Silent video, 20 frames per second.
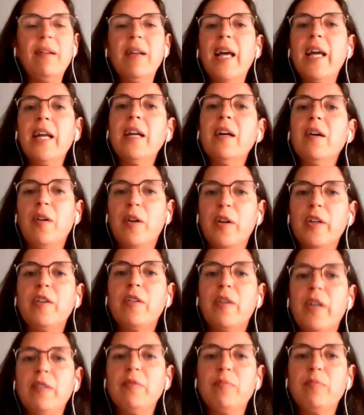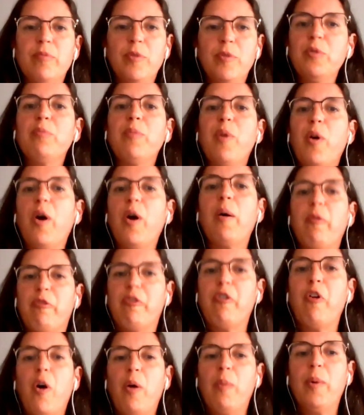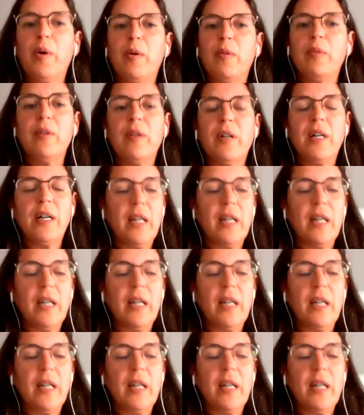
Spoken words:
later on you can do more formal